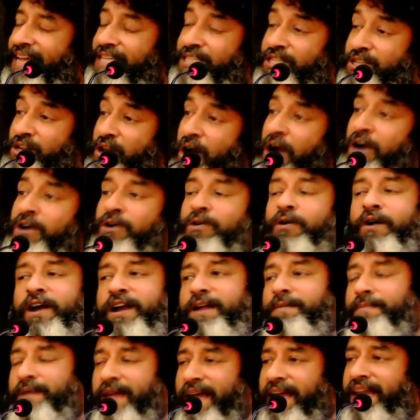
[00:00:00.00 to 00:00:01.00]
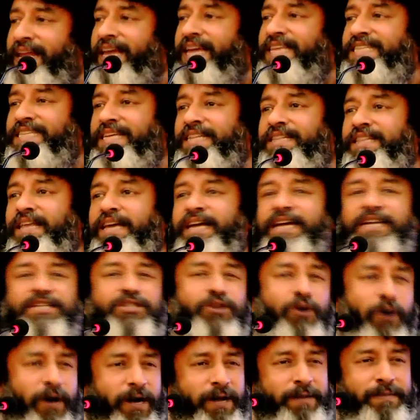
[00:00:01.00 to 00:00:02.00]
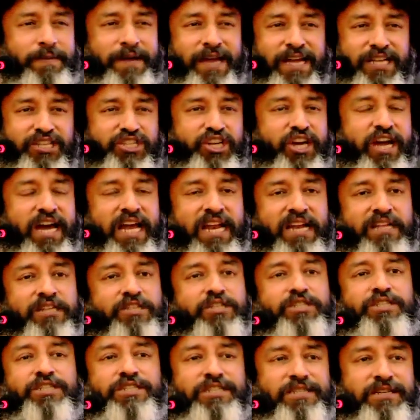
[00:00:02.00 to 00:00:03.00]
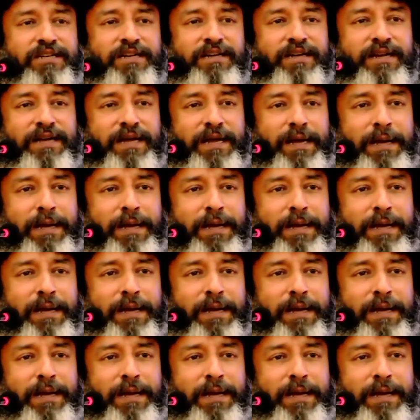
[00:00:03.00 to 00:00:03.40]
is not going to be an easy thing. It's going to be a challenge.